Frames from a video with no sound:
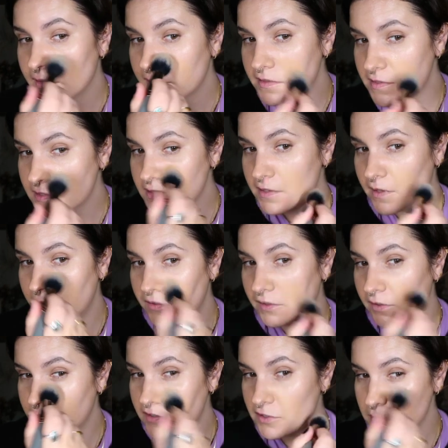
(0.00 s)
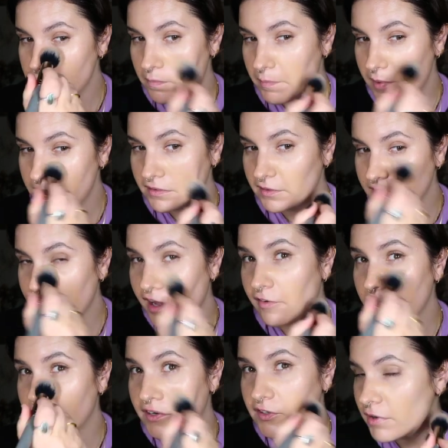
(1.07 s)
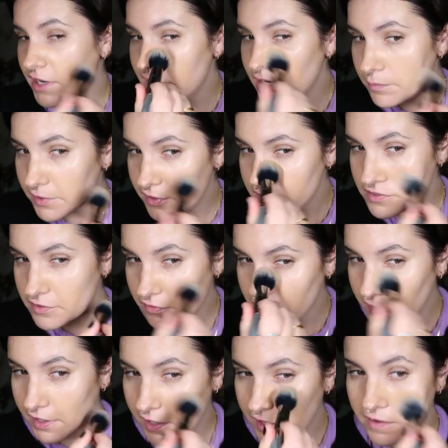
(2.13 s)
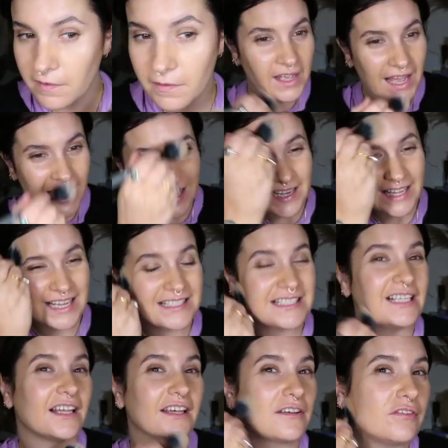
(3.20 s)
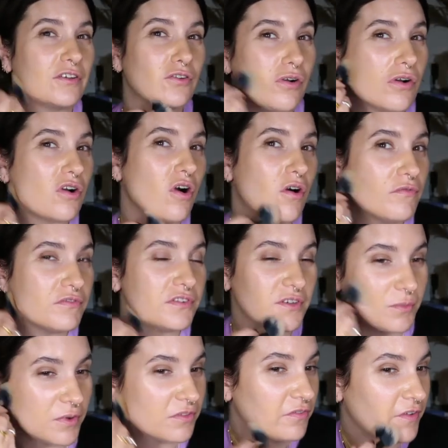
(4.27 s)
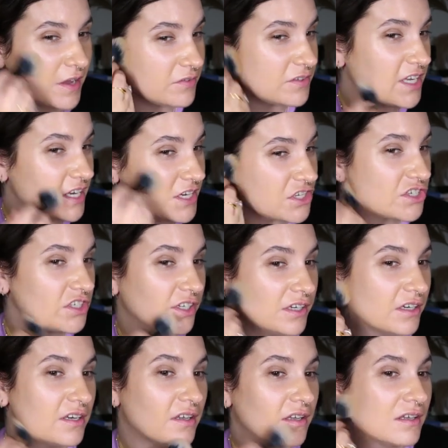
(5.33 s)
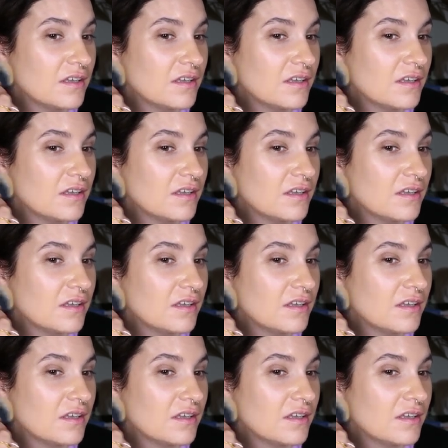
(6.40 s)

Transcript: So you can just build the covering really beautifully and easy. Like if you're not confident with foundation,